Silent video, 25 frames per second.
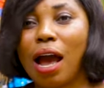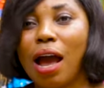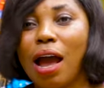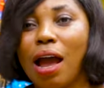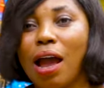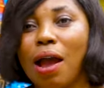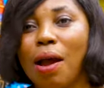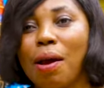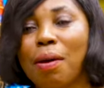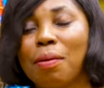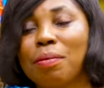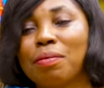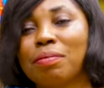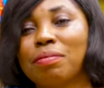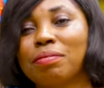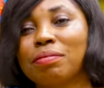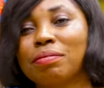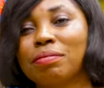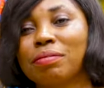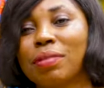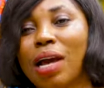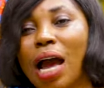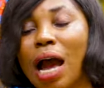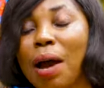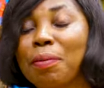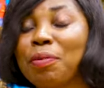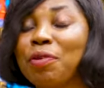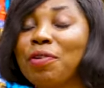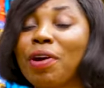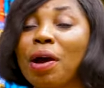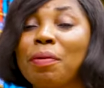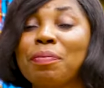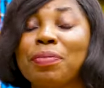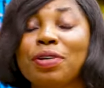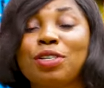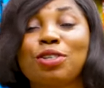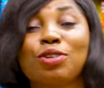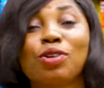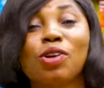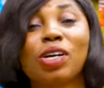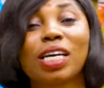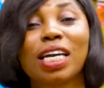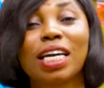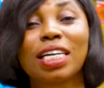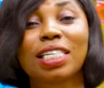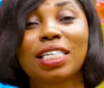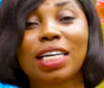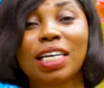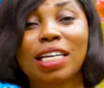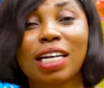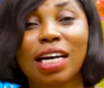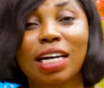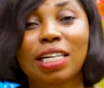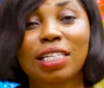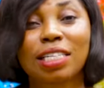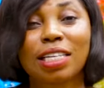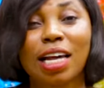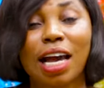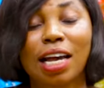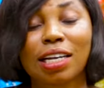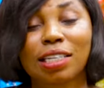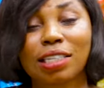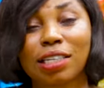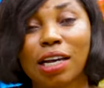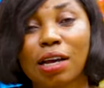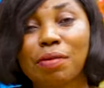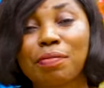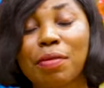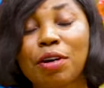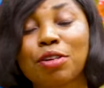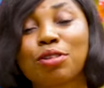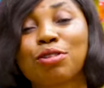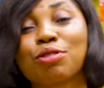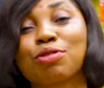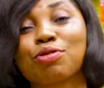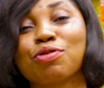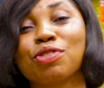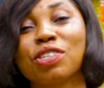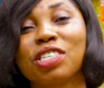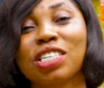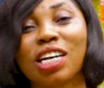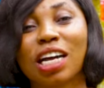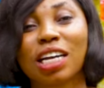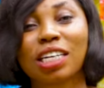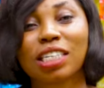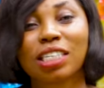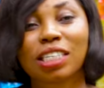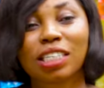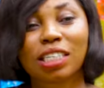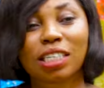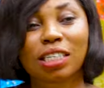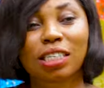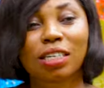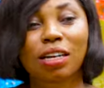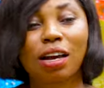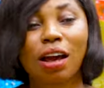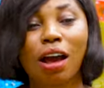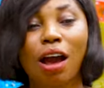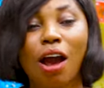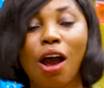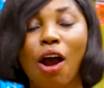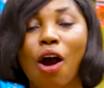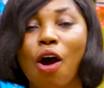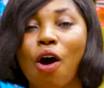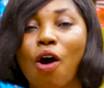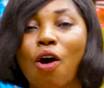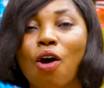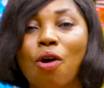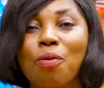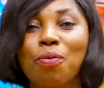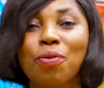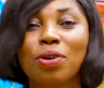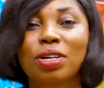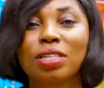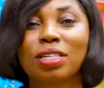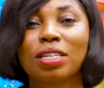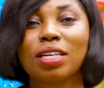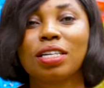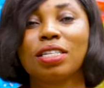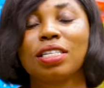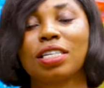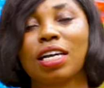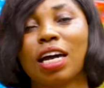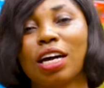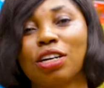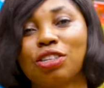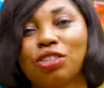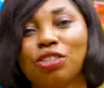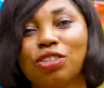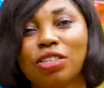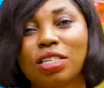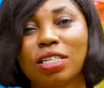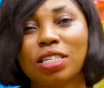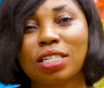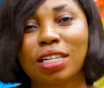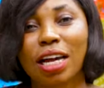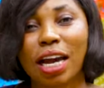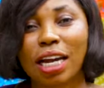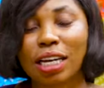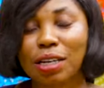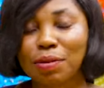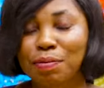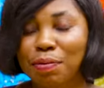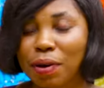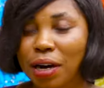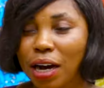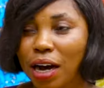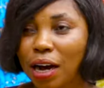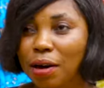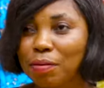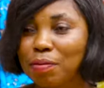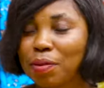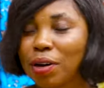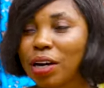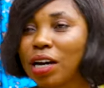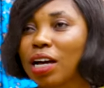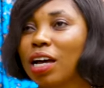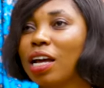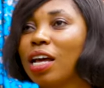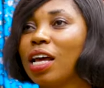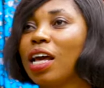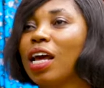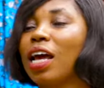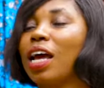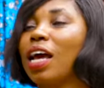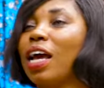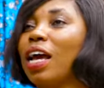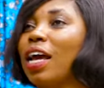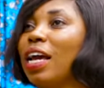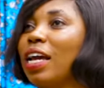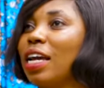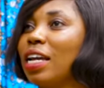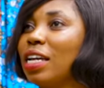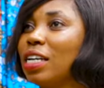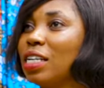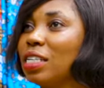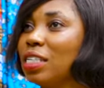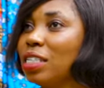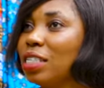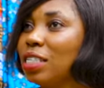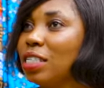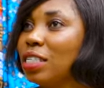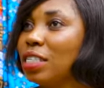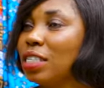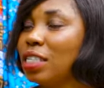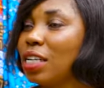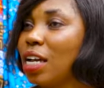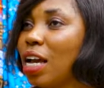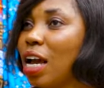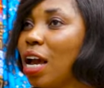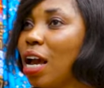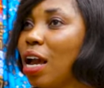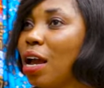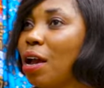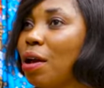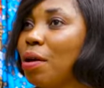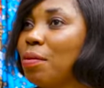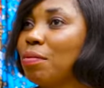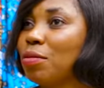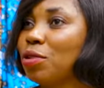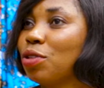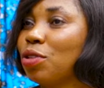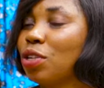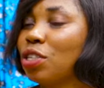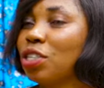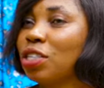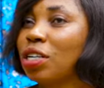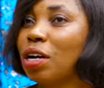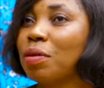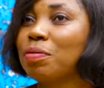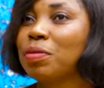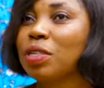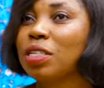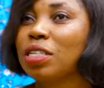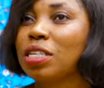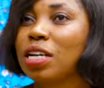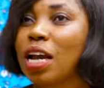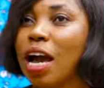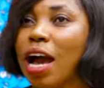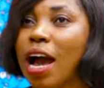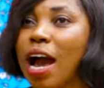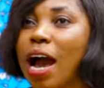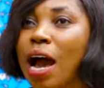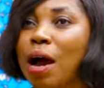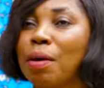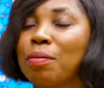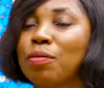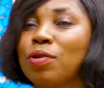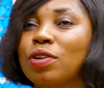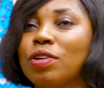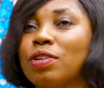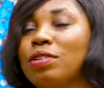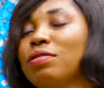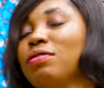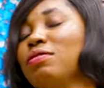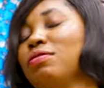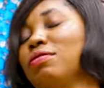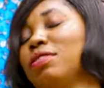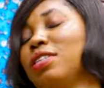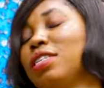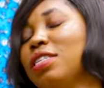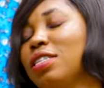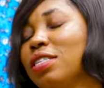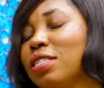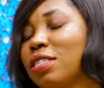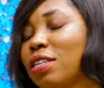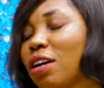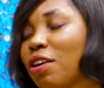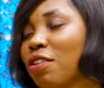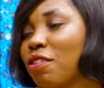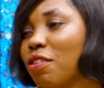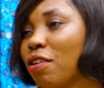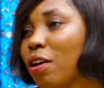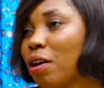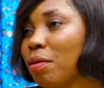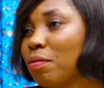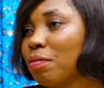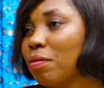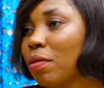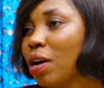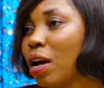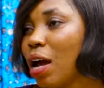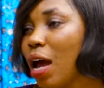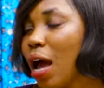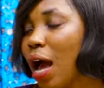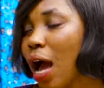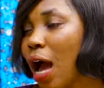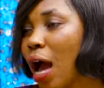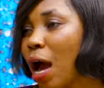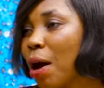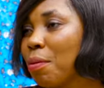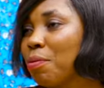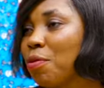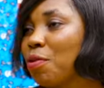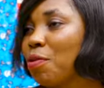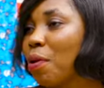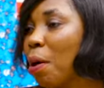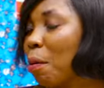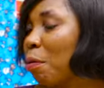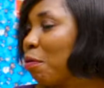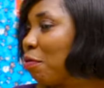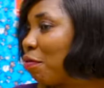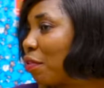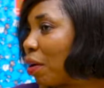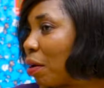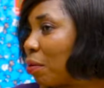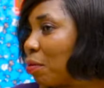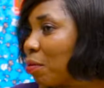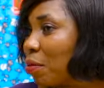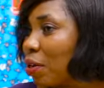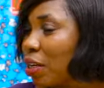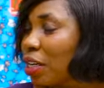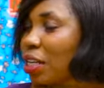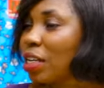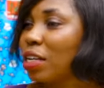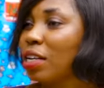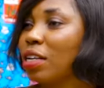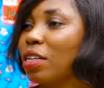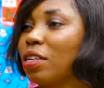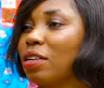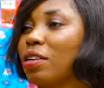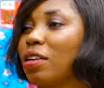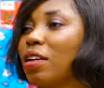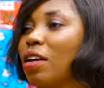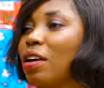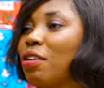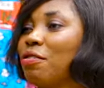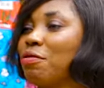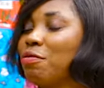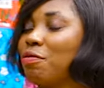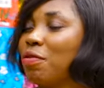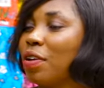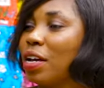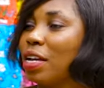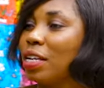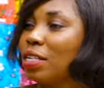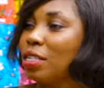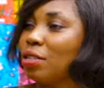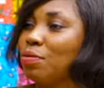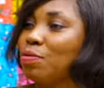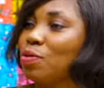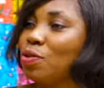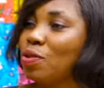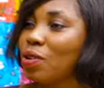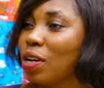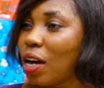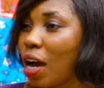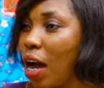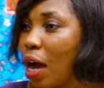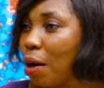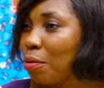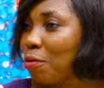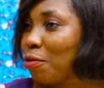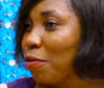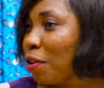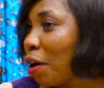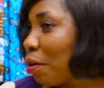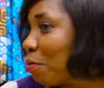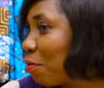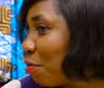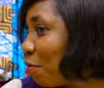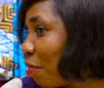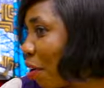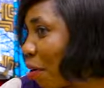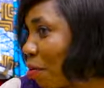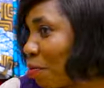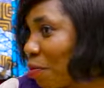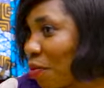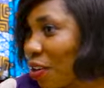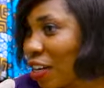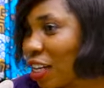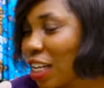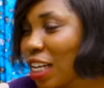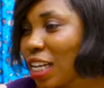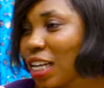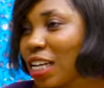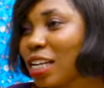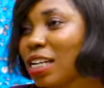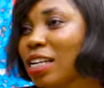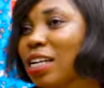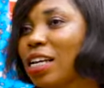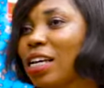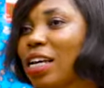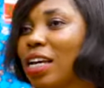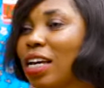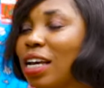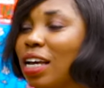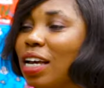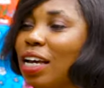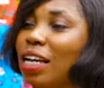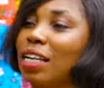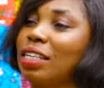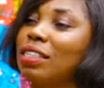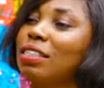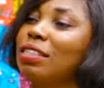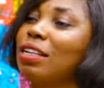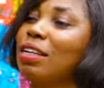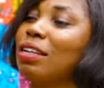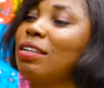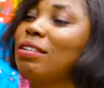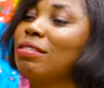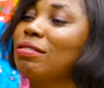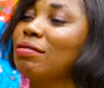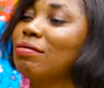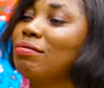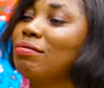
Um, Abirap is located at Ashaiman School Junction, opposite Countryside Pub, and um, social media, I'm on Instagram, Abirap Fabric, Facebook, Abirap Fabric, and uh,